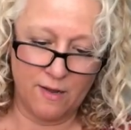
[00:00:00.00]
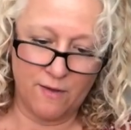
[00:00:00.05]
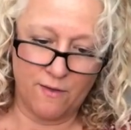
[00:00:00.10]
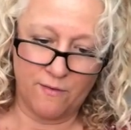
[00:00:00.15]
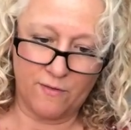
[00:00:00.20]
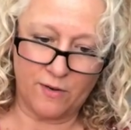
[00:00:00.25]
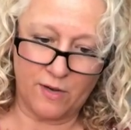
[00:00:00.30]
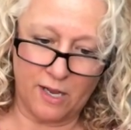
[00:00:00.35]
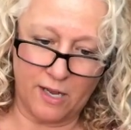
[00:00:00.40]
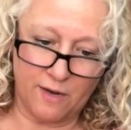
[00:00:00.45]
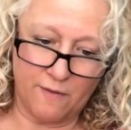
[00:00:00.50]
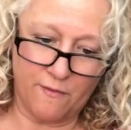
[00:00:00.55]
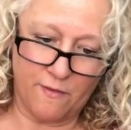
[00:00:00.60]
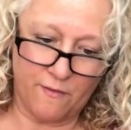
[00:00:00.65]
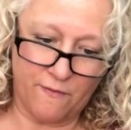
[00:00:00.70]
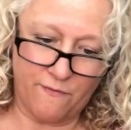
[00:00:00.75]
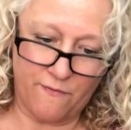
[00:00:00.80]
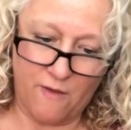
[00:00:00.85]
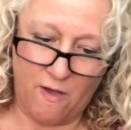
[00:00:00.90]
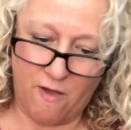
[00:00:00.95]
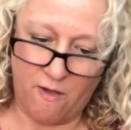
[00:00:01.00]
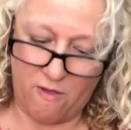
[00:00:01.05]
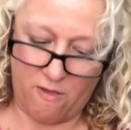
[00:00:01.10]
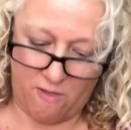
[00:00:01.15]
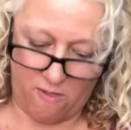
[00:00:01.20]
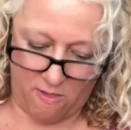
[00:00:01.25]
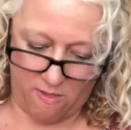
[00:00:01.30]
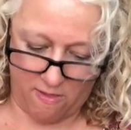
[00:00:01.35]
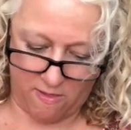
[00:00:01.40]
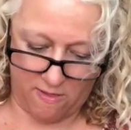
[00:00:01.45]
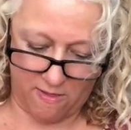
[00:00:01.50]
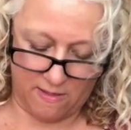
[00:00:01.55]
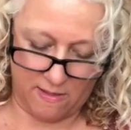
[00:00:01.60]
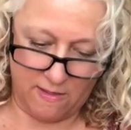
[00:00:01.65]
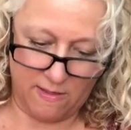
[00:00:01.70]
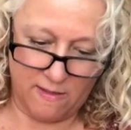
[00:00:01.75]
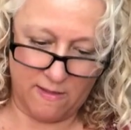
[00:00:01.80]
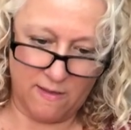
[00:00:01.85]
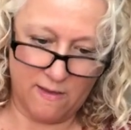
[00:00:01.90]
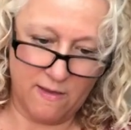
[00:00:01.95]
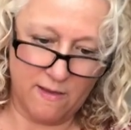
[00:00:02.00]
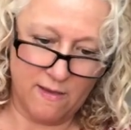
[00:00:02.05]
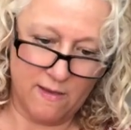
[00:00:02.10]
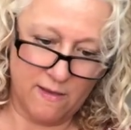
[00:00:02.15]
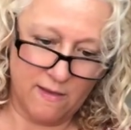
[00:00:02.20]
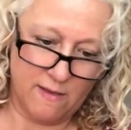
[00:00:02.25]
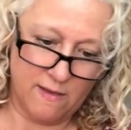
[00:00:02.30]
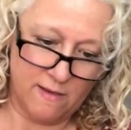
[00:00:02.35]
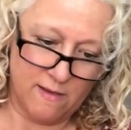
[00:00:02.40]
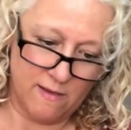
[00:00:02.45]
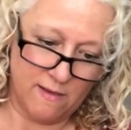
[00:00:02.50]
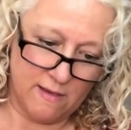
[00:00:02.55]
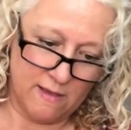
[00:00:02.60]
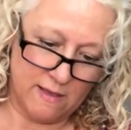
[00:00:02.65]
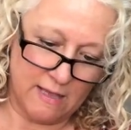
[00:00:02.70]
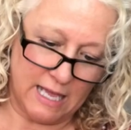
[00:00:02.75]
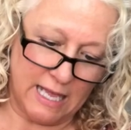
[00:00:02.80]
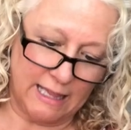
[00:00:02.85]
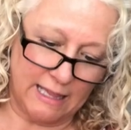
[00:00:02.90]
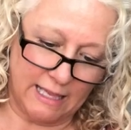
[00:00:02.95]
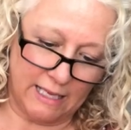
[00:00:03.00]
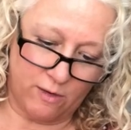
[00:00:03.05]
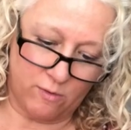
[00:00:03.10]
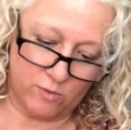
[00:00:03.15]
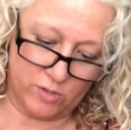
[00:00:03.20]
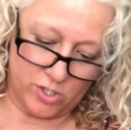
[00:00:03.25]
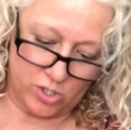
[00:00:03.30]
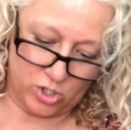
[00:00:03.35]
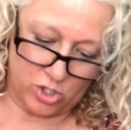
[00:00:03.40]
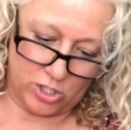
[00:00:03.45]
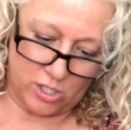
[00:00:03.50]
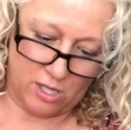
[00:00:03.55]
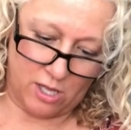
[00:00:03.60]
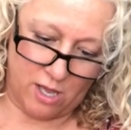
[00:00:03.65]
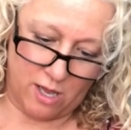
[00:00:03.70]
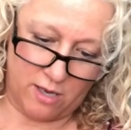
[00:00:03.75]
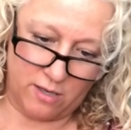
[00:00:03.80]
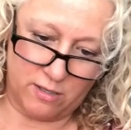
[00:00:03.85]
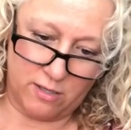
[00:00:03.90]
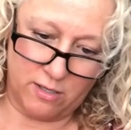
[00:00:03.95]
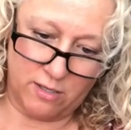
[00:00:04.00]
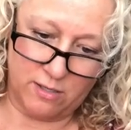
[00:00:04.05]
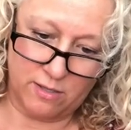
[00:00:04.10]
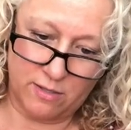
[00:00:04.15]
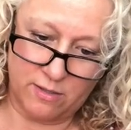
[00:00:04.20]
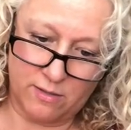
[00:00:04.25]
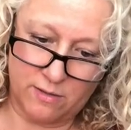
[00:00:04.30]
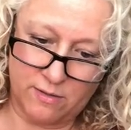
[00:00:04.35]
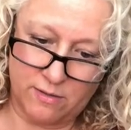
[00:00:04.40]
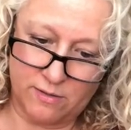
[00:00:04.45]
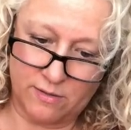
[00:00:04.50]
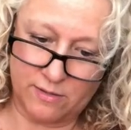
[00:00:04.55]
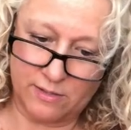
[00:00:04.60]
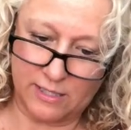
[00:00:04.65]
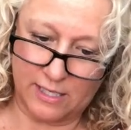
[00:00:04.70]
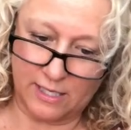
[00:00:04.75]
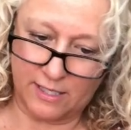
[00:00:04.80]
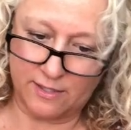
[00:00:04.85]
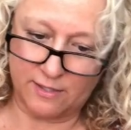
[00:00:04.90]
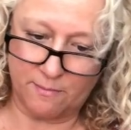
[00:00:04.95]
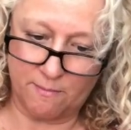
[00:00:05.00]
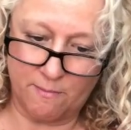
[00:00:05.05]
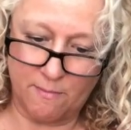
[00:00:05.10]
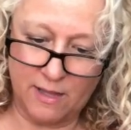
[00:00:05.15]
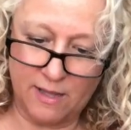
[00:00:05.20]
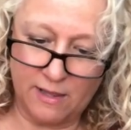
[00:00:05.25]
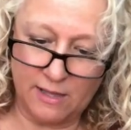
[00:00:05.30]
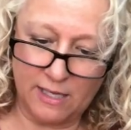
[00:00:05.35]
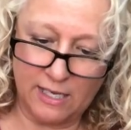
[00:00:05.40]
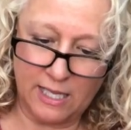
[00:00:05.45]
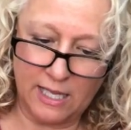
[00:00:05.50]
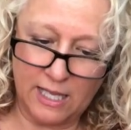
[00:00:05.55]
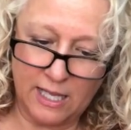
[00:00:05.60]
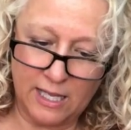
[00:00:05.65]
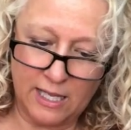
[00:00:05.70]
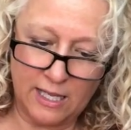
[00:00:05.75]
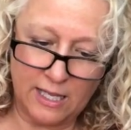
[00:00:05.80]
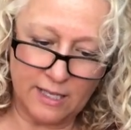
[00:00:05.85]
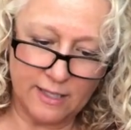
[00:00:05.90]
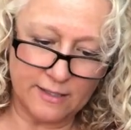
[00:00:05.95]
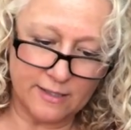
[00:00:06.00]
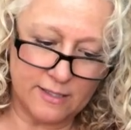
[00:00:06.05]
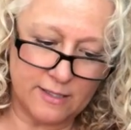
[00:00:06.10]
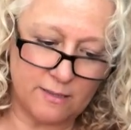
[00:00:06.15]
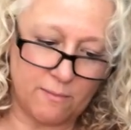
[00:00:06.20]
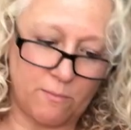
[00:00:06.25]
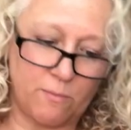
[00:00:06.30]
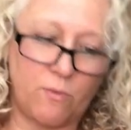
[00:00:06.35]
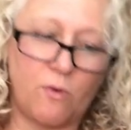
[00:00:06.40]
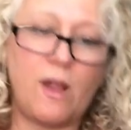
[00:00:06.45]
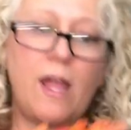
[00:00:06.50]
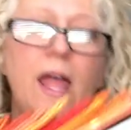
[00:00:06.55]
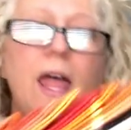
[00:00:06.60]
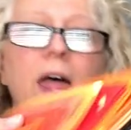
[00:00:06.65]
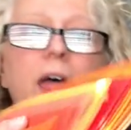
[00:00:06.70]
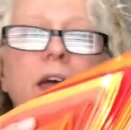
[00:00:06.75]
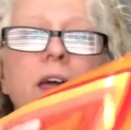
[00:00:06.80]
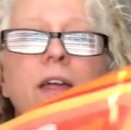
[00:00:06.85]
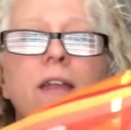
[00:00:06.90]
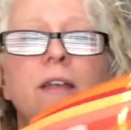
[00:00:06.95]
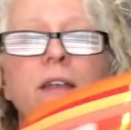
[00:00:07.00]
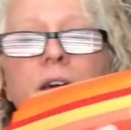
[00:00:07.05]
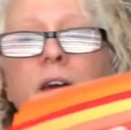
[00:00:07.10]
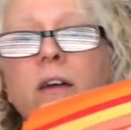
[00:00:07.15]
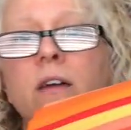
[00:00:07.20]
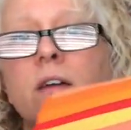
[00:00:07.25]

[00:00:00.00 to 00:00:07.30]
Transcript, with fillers: for kind of a fall. I like orange a lot. There's like some melony and some red